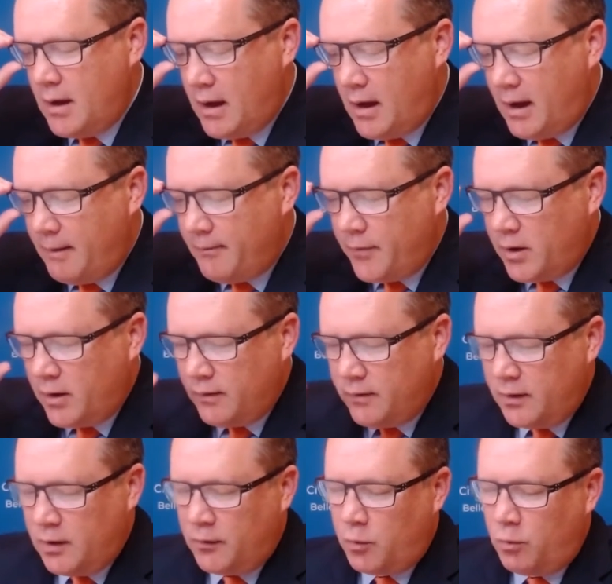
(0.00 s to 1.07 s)

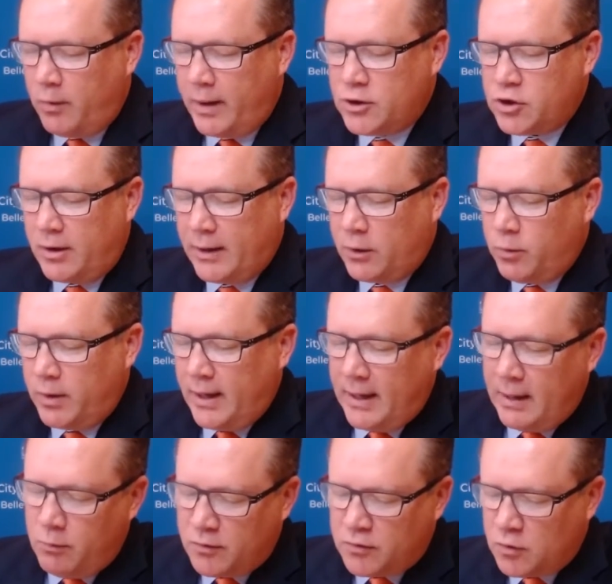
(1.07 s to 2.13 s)
The racial
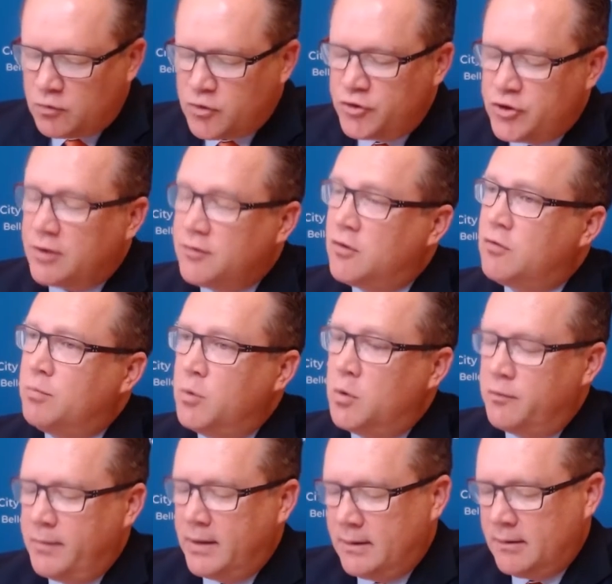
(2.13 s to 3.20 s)
equity with social justice
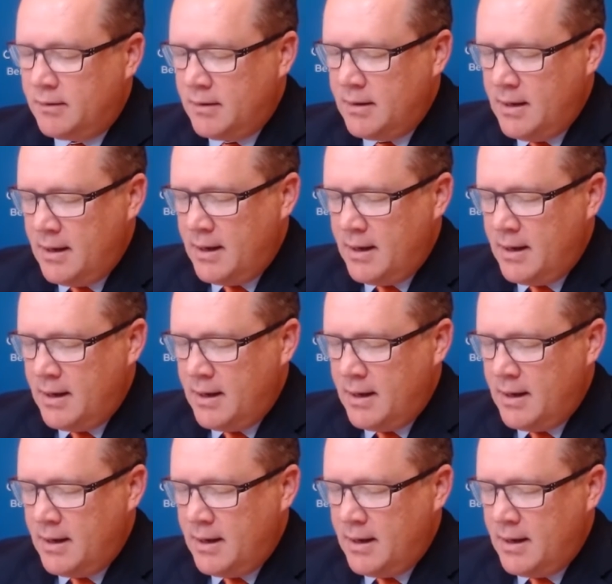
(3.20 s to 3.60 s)
movement